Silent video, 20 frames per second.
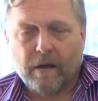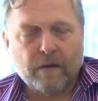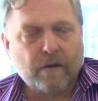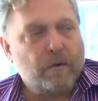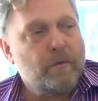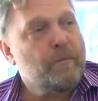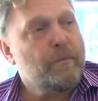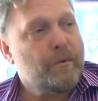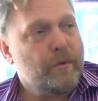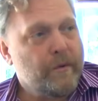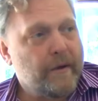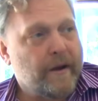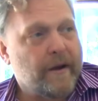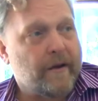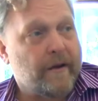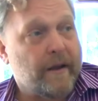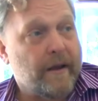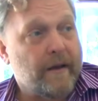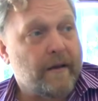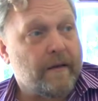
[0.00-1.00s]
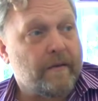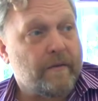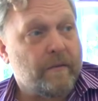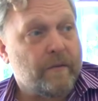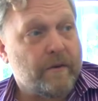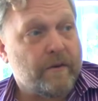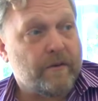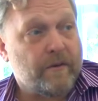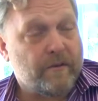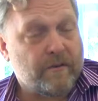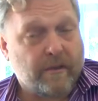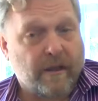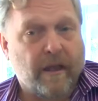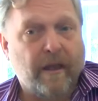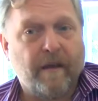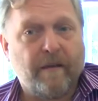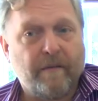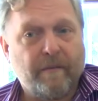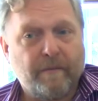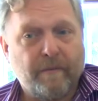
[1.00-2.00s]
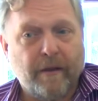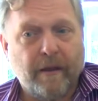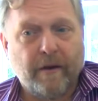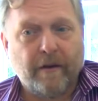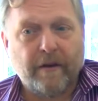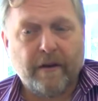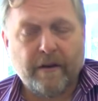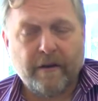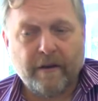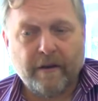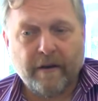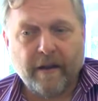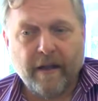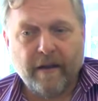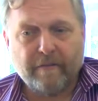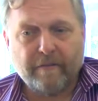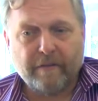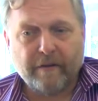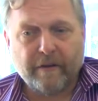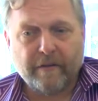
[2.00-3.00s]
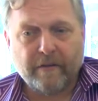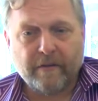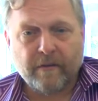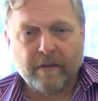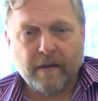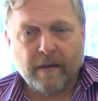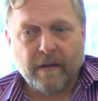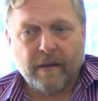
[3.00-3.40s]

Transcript: Khumbu area, which is the e area near Everest.